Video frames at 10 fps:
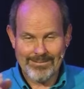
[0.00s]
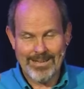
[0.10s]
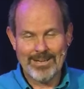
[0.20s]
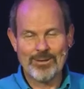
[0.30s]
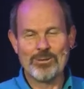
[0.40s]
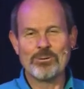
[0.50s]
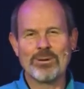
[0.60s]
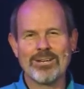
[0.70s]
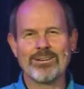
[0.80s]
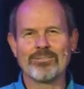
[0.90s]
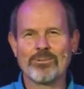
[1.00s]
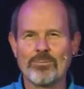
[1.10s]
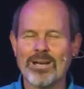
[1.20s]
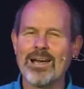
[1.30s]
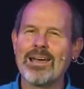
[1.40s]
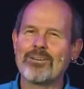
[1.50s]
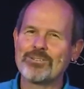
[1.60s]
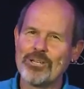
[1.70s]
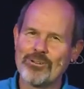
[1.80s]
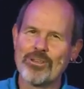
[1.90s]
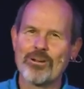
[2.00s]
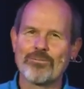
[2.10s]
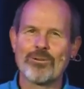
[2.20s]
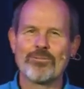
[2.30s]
I know you may also, but I have deer there for